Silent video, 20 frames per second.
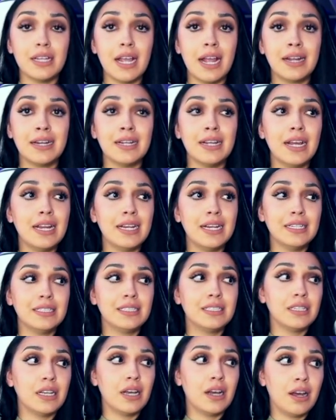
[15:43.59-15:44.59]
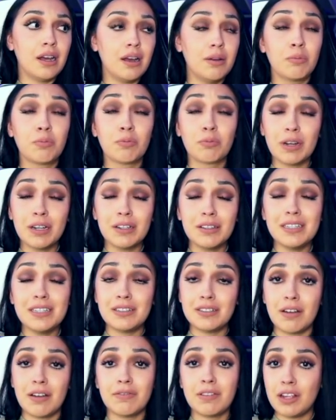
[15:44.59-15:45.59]
And it's really
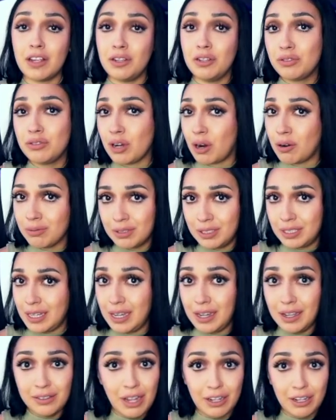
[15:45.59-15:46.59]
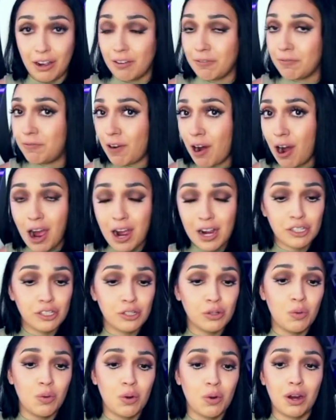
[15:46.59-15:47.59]
stuff that you don't see like on
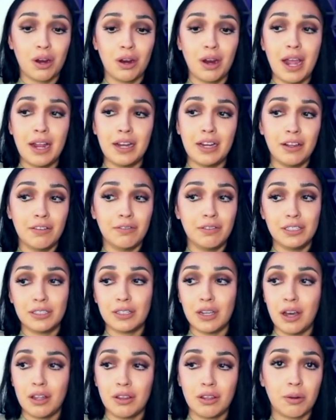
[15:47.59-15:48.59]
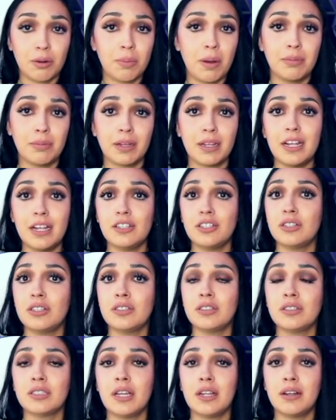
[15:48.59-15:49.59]
Fox or any of these other
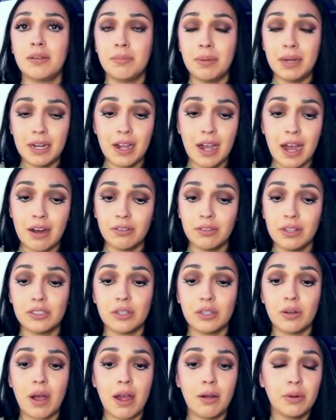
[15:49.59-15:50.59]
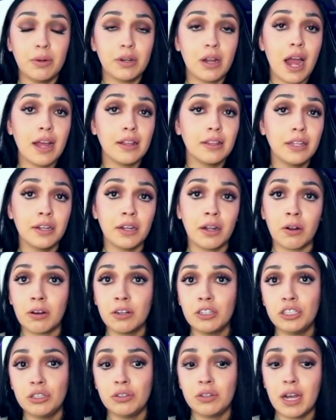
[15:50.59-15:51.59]
publications and media outlets. So I would highly
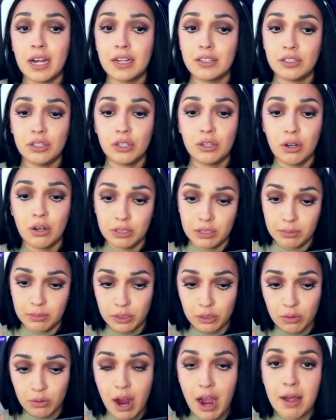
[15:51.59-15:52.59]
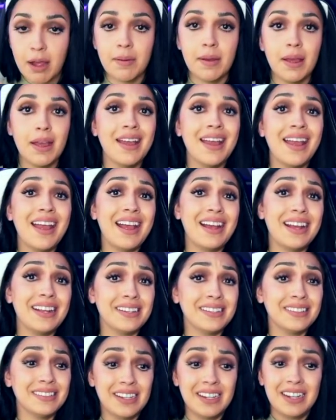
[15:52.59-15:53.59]
encourage you guys to go subscribe
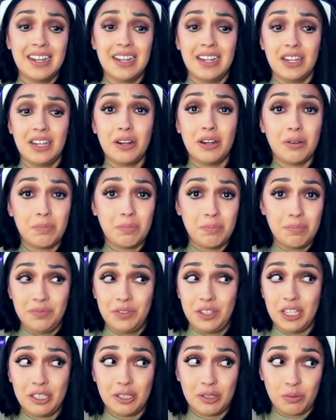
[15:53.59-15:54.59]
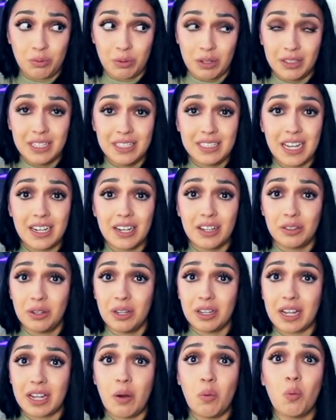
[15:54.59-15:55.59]
and, you know, just really take a
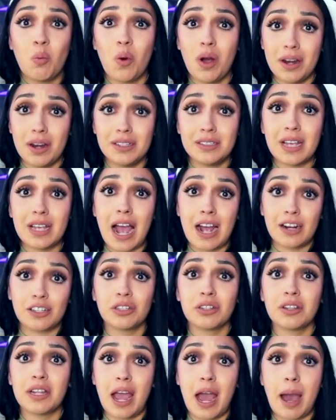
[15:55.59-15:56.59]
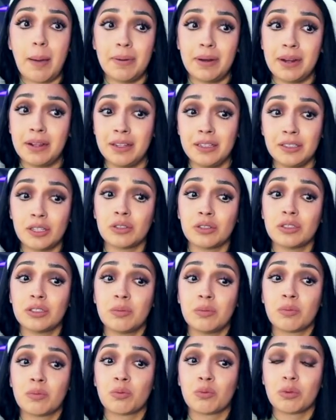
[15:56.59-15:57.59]
look at what is actually happening. These are
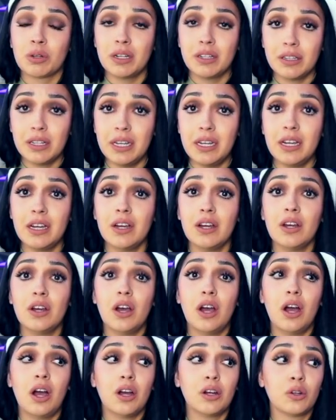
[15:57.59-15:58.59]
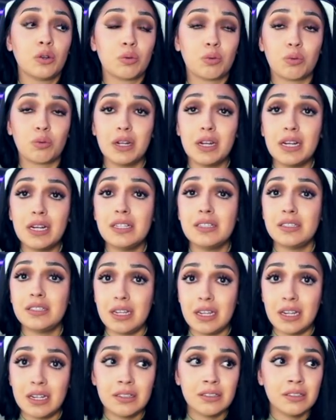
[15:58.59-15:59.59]
some really gritty
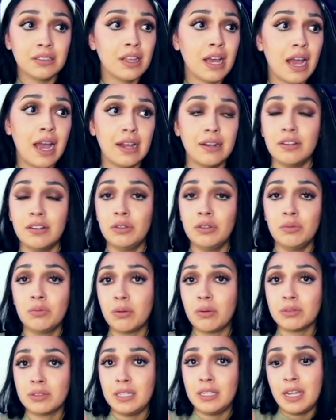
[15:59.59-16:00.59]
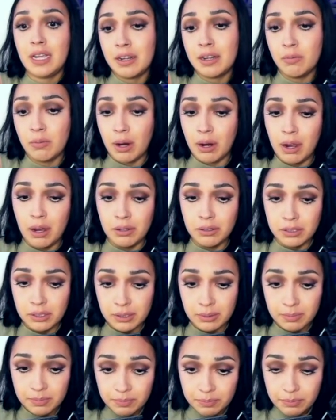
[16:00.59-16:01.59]
scenes that you won't see anywhere
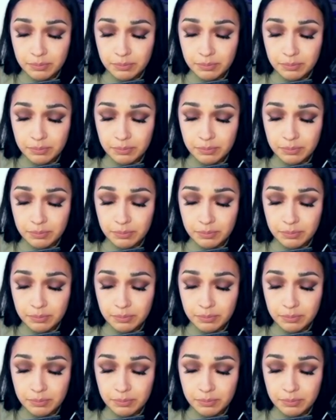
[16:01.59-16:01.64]
else.